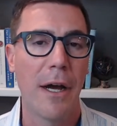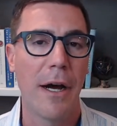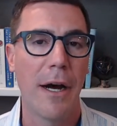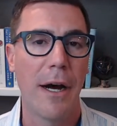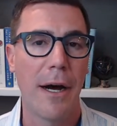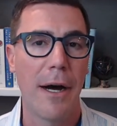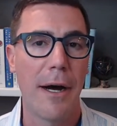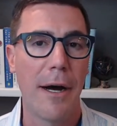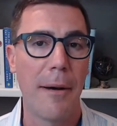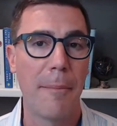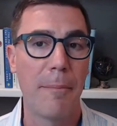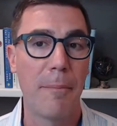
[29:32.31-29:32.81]

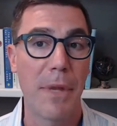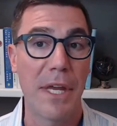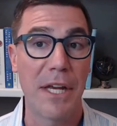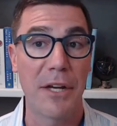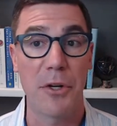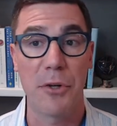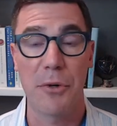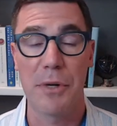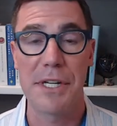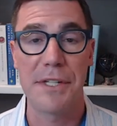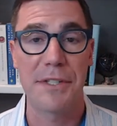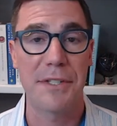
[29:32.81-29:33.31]
Um,
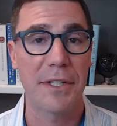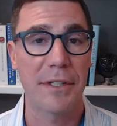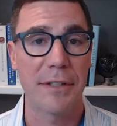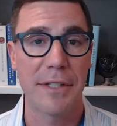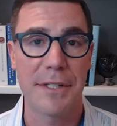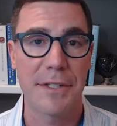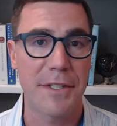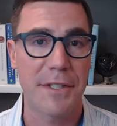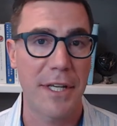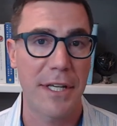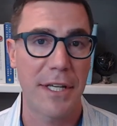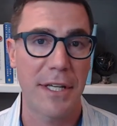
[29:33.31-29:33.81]

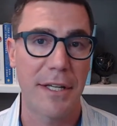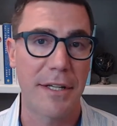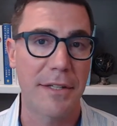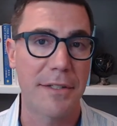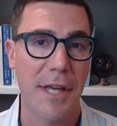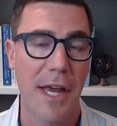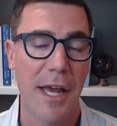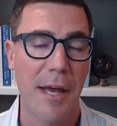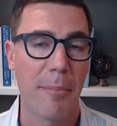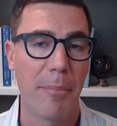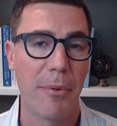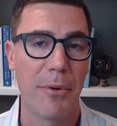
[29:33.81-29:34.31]
increasingly seeing
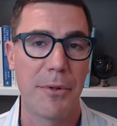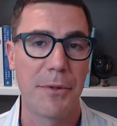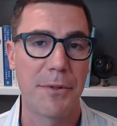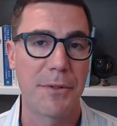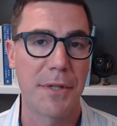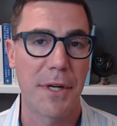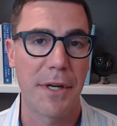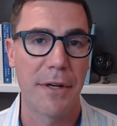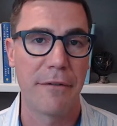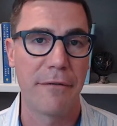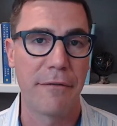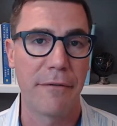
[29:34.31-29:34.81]

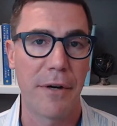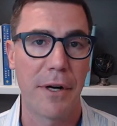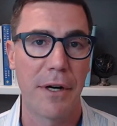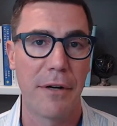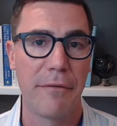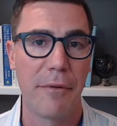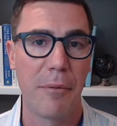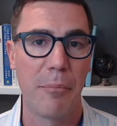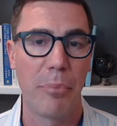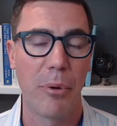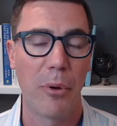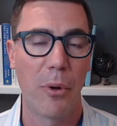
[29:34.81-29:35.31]
examples of,
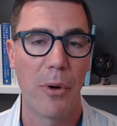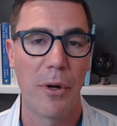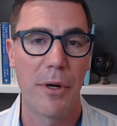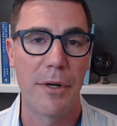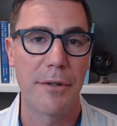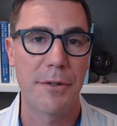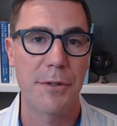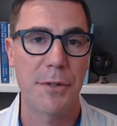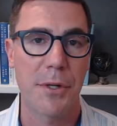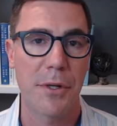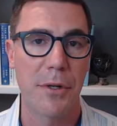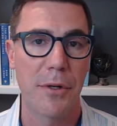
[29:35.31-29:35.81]
of
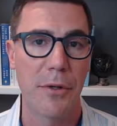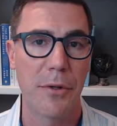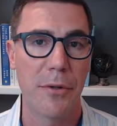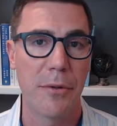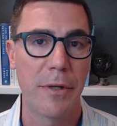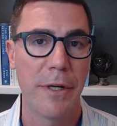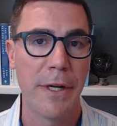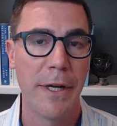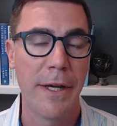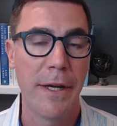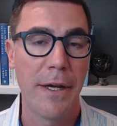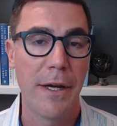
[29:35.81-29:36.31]
employers who